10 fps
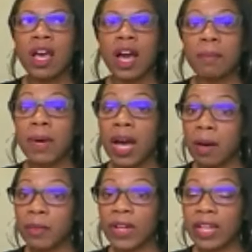uh,
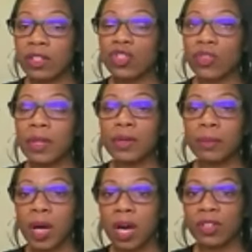pomegranate, strawberry
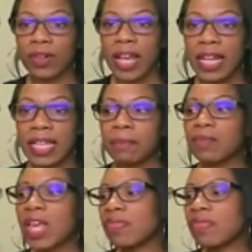pomegranate,
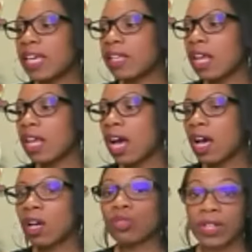and then
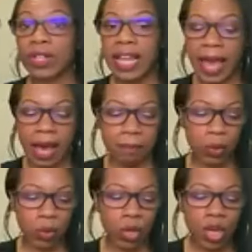uh, green
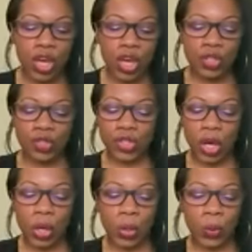apple.
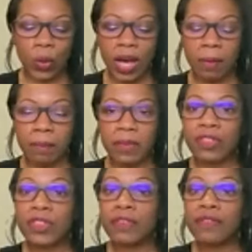So um,
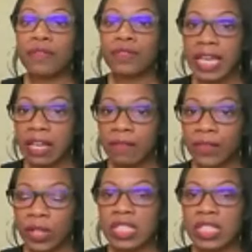the
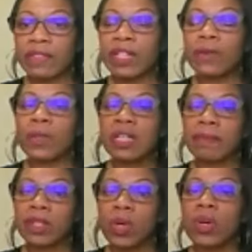flavor, its flavored with
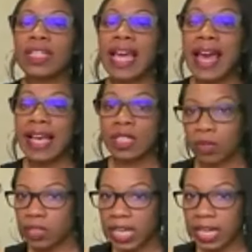something called
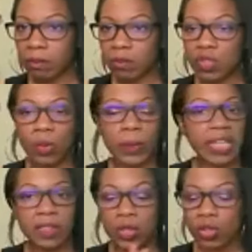aspartame. So
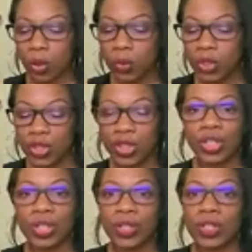again, there's no
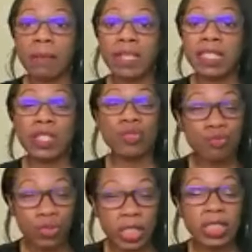sugar. Um, this is
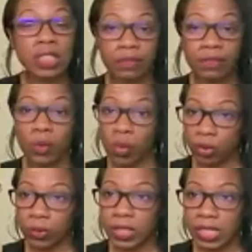really good for
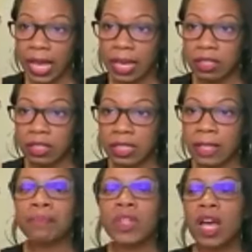oral sex.
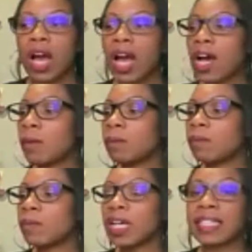
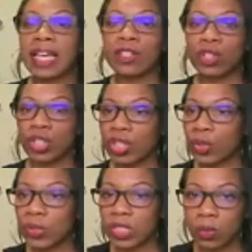Um, again, you're going to
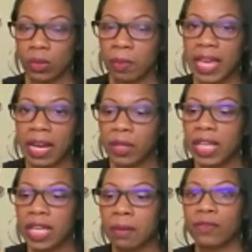use this with Pamper
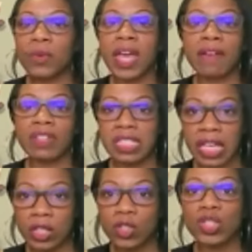Him if you have
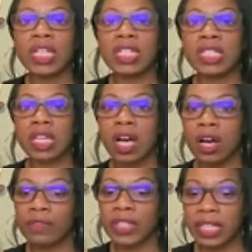intentions
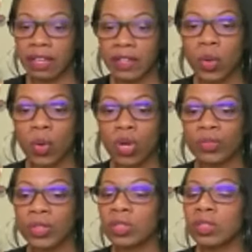of giving
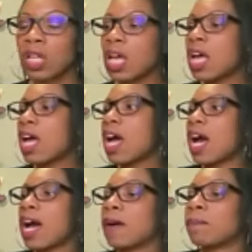oral.
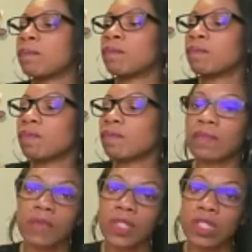Um,
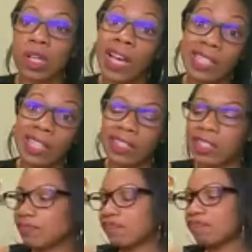so I like
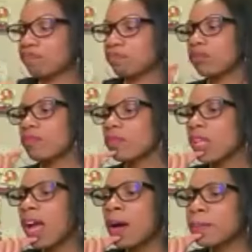it.
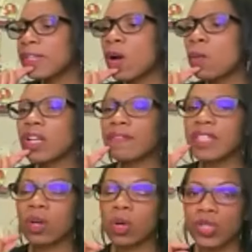Um, now, one of
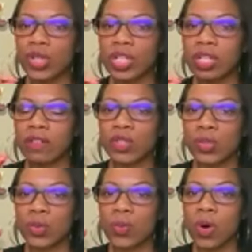the alternatives
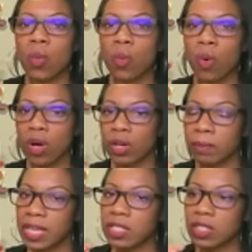to a water
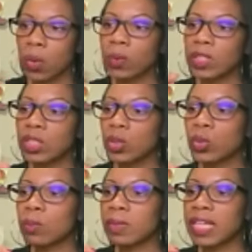based only
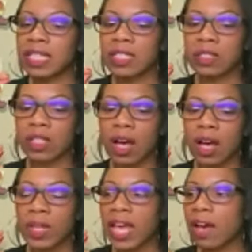lube is
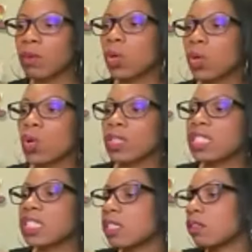um, we have one called
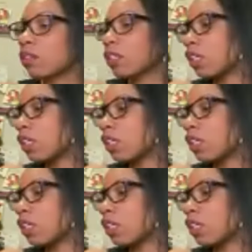Silk